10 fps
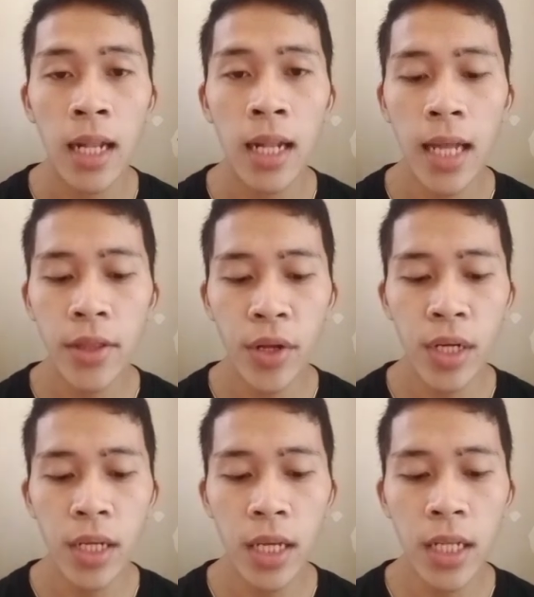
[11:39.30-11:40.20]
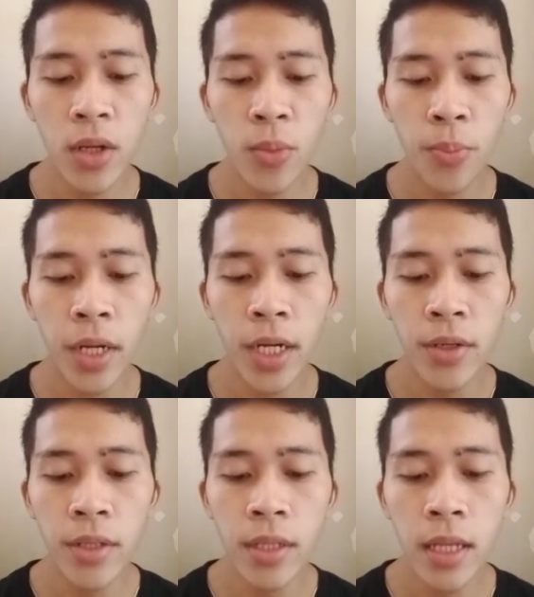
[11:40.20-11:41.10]
latter Indo
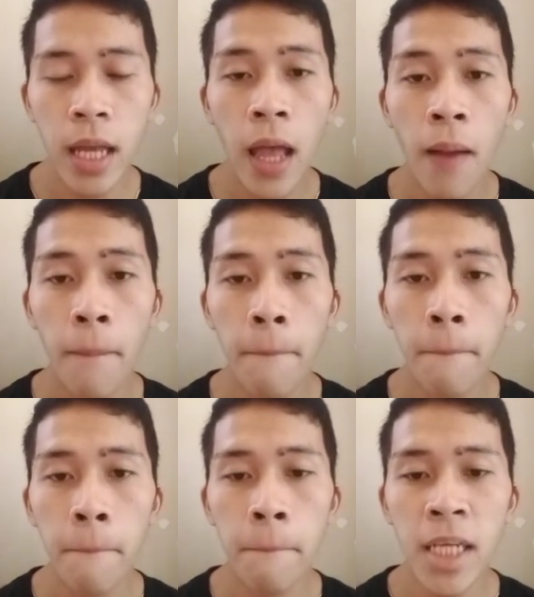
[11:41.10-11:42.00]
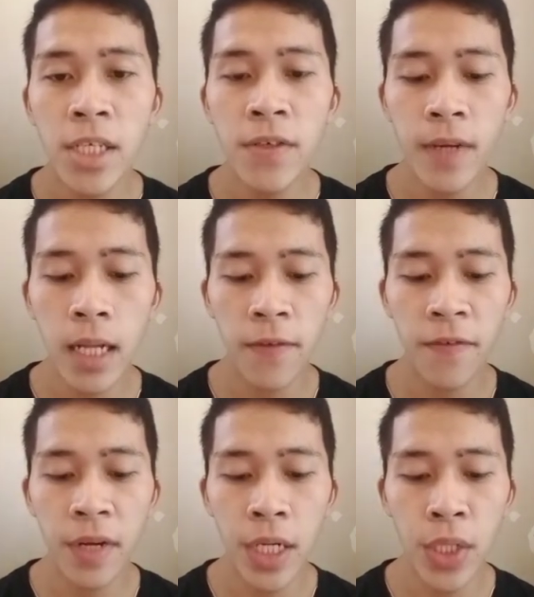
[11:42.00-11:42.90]
period, medieval
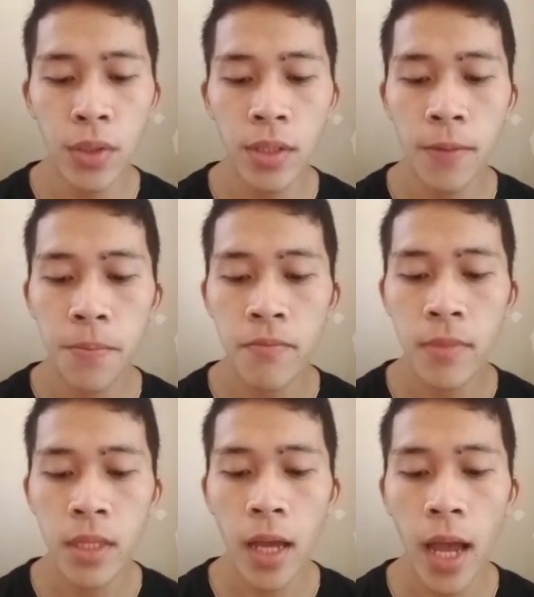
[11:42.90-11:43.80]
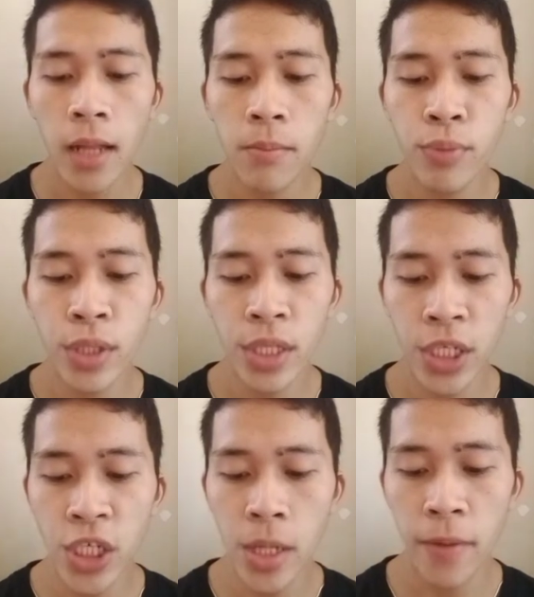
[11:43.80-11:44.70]
period, and
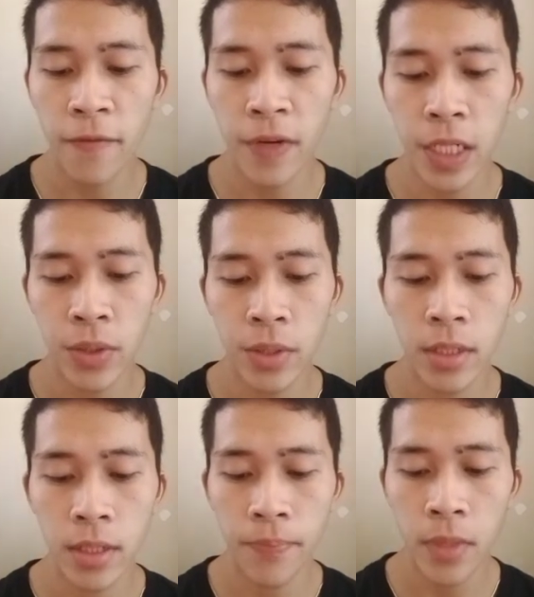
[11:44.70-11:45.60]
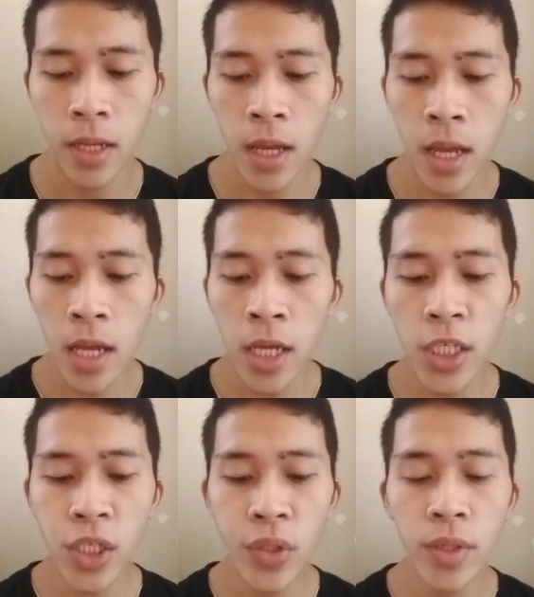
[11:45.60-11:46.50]
British period.
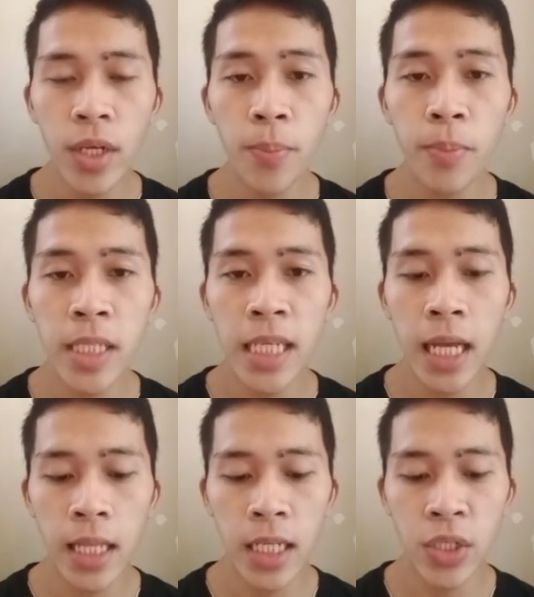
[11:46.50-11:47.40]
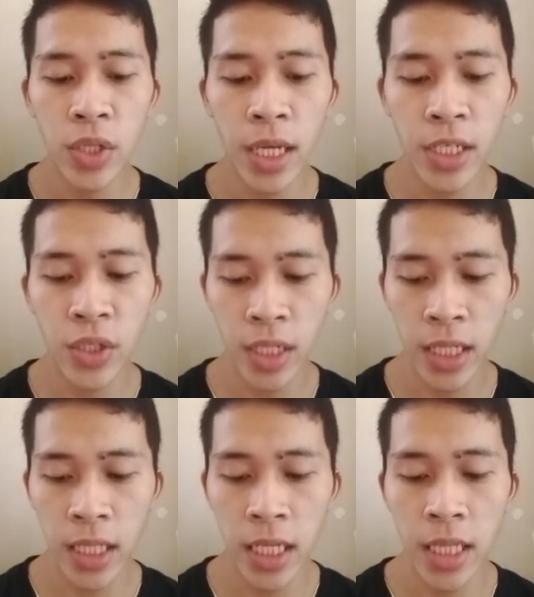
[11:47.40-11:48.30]
History of physical education
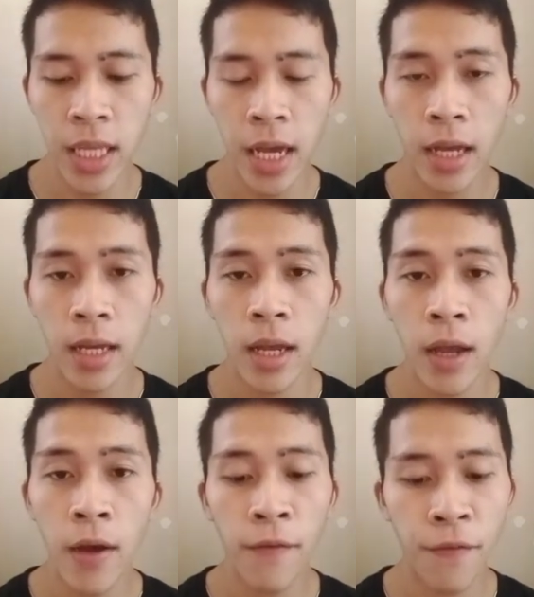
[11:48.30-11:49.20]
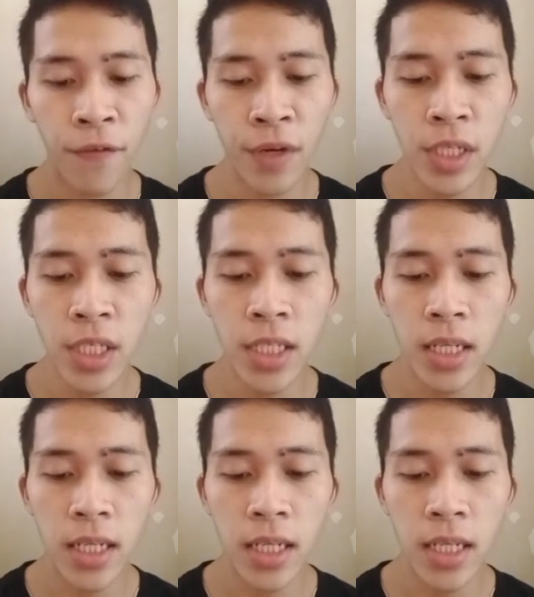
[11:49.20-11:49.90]
in India. First,